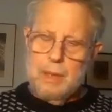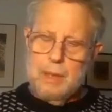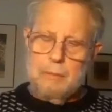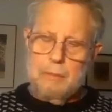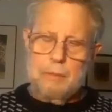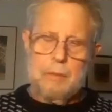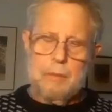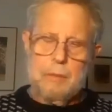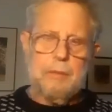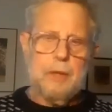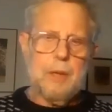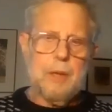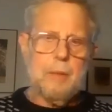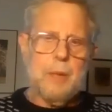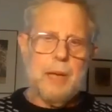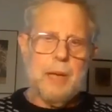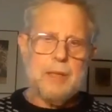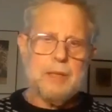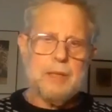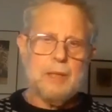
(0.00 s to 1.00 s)
fulfill
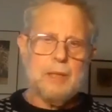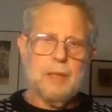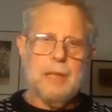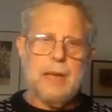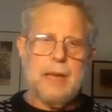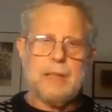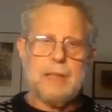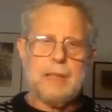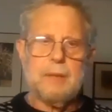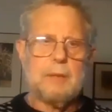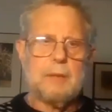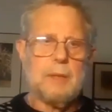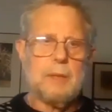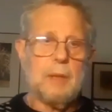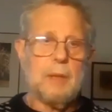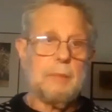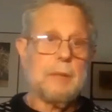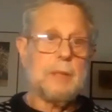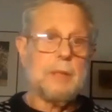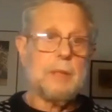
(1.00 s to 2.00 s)
my selective
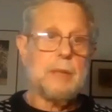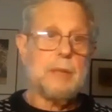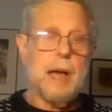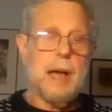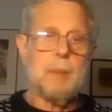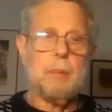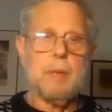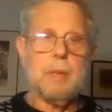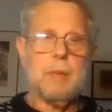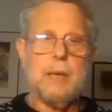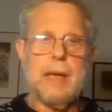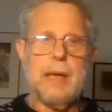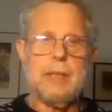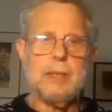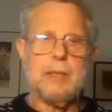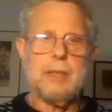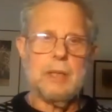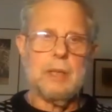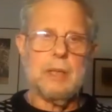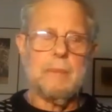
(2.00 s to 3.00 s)
service
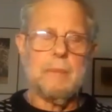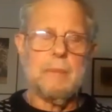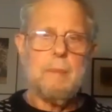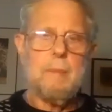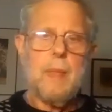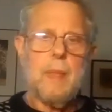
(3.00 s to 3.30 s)
obligation